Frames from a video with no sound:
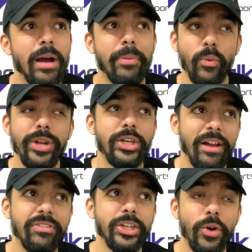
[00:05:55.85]
But we
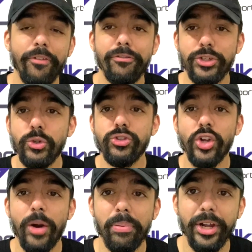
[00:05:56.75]
definitely know the two
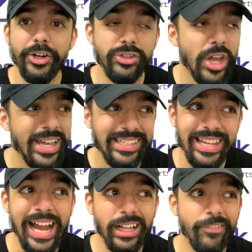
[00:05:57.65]
star players,
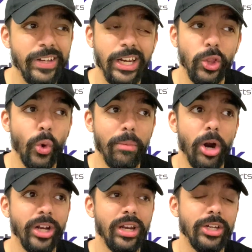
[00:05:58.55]
Zach LaVine and Lauri
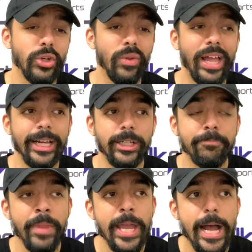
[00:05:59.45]
Markkanen, don't like him.